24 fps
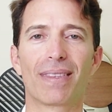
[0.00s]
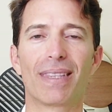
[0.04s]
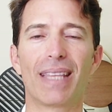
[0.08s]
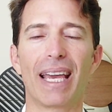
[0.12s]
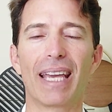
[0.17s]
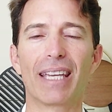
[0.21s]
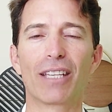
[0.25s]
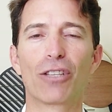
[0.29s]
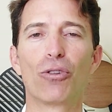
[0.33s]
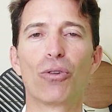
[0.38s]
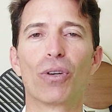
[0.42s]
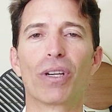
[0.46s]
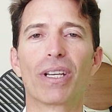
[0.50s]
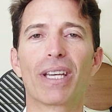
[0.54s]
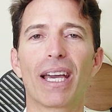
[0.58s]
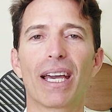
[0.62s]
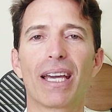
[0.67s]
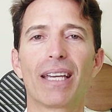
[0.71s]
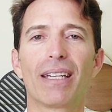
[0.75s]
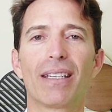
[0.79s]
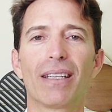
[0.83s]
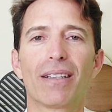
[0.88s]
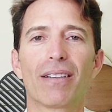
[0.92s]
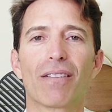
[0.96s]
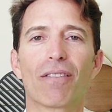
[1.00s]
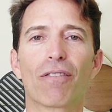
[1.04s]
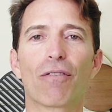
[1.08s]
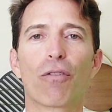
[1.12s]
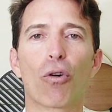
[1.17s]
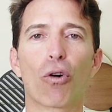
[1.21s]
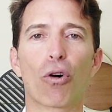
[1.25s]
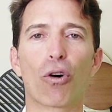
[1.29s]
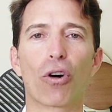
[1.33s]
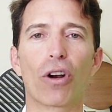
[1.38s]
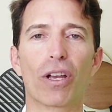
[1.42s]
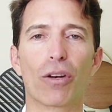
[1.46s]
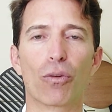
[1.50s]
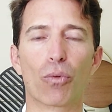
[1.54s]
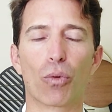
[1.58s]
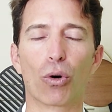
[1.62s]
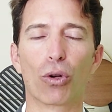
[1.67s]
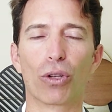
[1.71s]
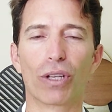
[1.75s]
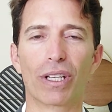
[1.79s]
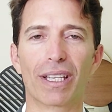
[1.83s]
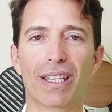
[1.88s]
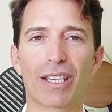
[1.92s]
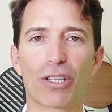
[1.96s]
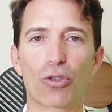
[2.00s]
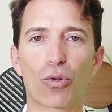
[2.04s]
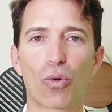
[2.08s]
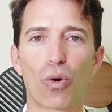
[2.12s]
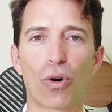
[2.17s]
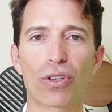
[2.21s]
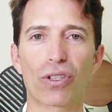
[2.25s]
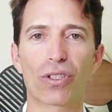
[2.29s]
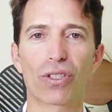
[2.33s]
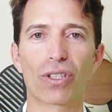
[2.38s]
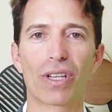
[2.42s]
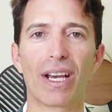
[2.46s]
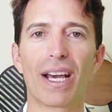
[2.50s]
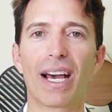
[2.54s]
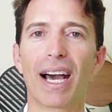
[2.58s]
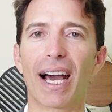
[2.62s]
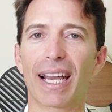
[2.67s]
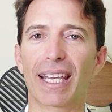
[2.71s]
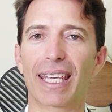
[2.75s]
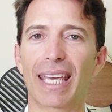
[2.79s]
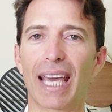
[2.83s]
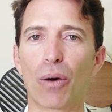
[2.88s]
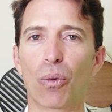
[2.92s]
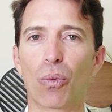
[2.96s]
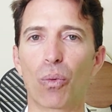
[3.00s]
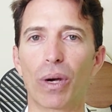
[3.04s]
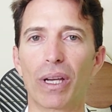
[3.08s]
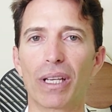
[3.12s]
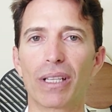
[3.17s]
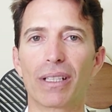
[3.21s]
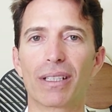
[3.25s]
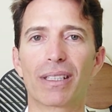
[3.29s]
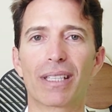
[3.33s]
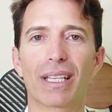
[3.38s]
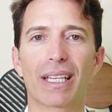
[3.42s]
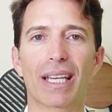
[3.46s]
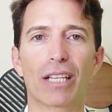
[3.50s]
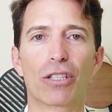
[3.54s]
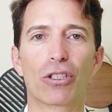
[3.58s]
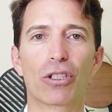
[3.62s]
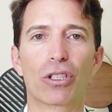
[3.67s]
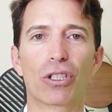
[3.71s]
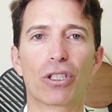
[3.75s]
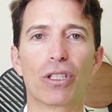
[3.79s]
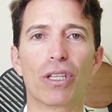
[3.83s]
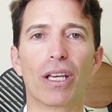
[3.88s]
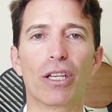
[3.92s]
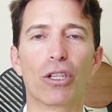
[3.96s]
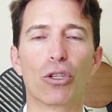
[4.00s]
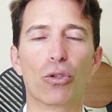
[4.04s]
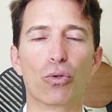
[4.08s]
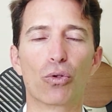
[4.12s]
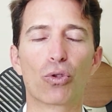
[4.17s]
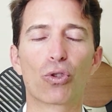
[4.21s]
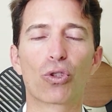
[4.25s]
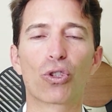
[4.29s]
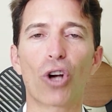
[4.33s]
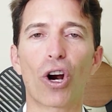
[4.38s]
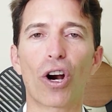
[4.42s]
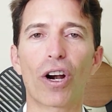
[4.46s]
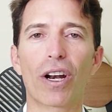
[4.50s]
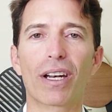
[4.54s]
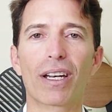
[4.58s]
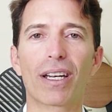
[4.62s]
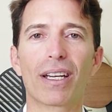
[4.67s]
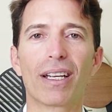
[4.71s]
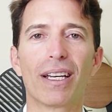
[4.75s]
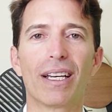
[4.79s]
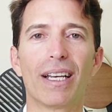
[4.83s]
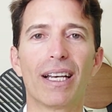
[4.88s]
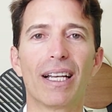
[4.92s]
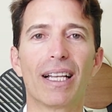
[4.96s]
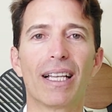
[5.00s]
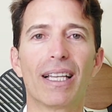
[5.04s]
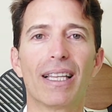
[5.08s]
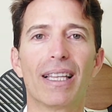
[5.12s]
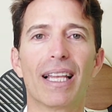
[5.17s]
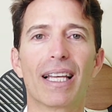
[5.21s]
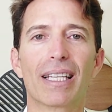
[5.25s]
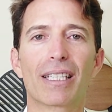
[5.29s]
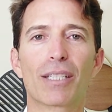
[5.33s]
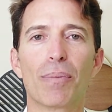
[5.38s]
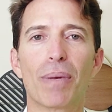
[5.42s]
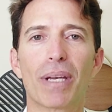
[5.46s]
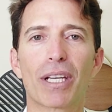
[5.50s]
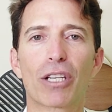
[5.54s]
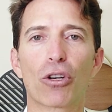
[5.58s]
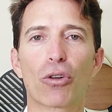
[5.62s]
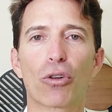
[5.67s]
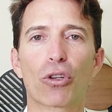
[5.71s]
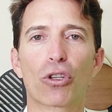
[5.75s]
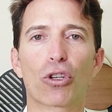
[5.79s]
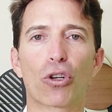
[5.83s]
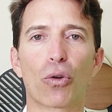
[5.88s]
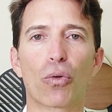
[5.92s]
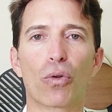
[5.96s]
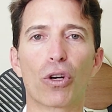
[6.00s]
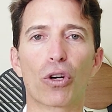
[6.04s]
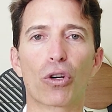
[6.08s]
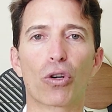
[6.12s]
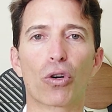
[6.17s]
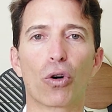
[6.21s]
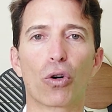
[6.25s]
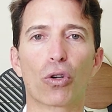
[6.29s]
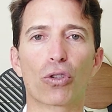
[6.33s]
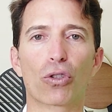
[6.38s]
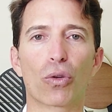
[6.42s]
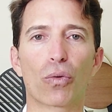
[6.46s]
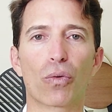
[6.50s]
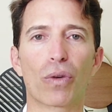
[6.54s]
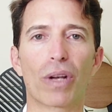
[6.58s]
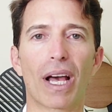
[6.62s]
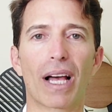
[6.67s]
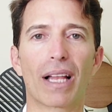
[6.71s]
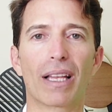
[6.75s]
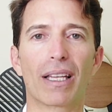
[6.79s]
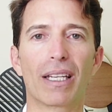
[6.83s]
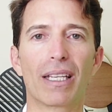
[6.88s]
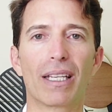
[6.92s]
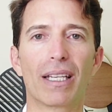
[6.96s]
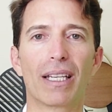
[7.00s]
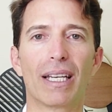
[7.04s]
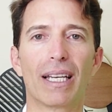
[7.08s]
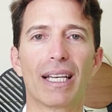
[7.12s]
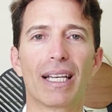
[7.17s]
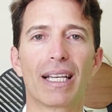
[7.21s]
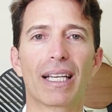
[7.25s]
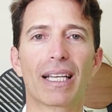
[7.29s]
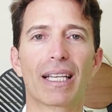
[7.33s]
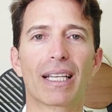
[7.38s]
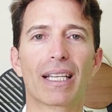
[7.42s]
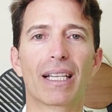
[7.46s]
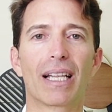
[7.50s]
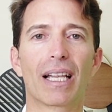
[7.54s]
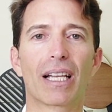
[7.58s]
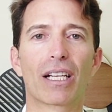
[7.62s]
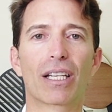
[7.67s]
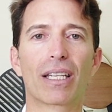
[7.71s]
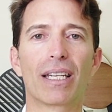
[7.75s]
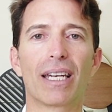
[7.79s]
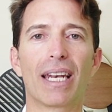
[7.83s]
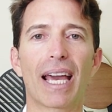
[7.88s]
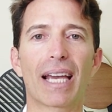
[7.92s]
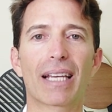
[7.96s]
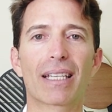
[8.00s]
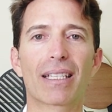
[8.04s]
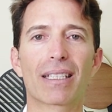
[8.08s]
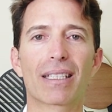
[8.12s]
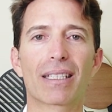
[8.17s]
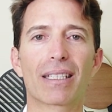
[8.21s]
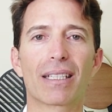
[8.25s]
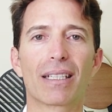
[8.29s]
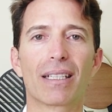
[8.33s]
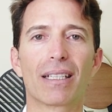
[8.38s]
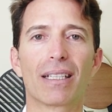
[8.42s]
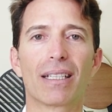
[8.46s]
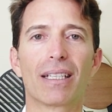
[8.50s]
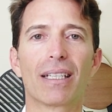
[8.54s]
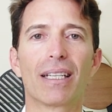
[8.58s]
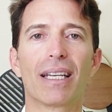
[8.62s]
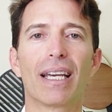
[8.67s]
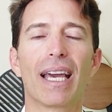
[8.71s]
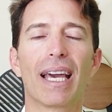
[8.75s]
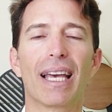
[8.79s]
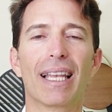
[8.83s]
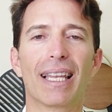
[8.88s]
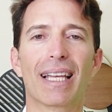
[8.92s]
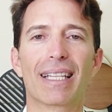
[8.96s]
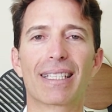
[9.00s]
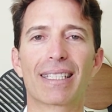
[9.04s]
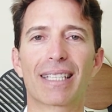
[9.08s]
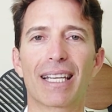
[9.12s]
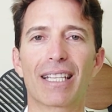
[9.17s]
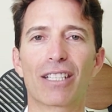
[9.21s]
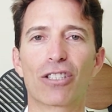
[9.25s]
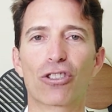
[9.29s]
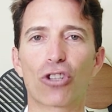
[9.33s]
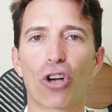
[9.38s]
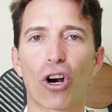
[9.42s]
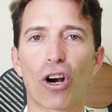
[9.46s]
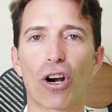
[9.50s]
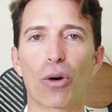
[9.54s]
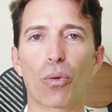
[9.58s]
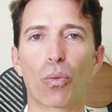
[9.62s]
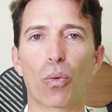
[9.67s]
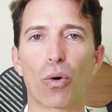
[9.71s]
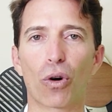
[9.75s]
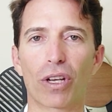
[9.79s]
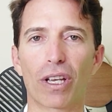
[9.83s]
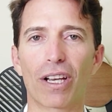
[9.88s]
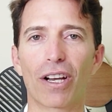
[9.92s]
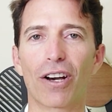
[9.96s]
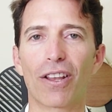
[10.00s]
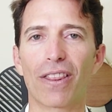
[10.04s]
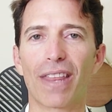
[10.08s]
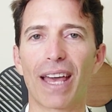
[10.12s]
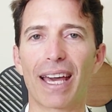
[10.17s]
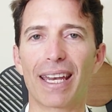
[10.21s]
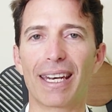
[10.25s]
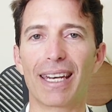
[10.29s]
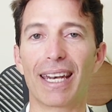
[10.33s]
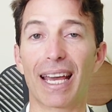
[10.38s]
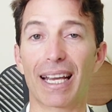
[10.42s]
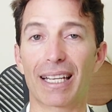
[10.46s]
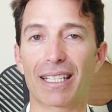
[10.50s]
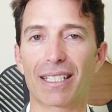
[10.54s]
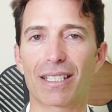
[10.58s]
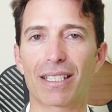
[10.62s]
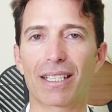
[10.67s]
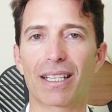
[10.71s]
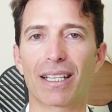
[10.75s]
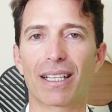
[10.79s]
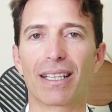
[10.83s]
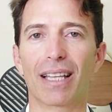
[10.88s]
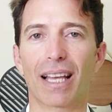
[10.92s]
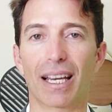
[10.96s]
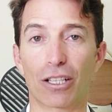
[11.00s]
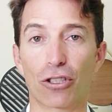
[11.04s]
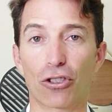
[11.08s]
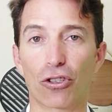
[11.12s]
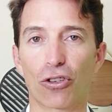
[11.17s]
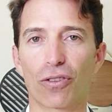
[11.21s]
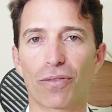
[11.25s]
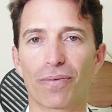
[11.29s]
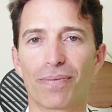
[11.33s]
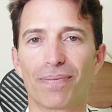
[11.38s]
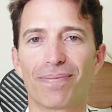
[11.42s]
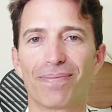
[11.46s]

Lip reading: Thank you again for enrolling in this course. I can't wait to get you started. Let's make your career goals a reality. Click next, and let's get started working on that next lecture.